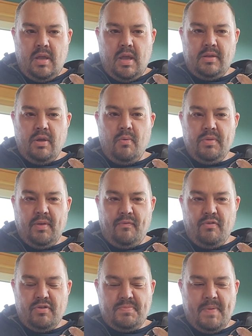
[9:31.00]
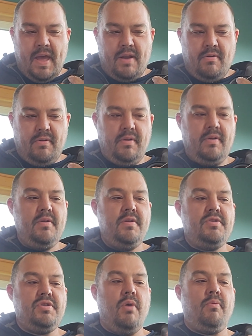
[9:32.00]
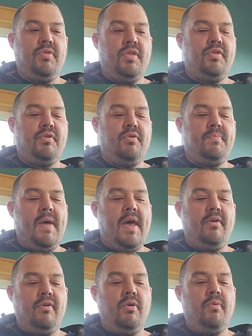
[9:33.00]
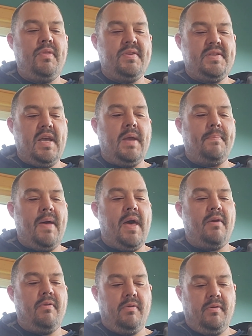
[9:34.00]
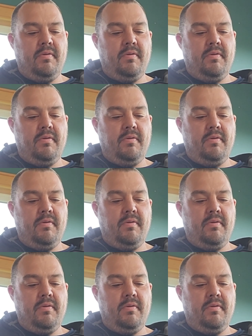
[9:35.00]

And go with the first pattern. Start with the third pattern, go with the second pattern.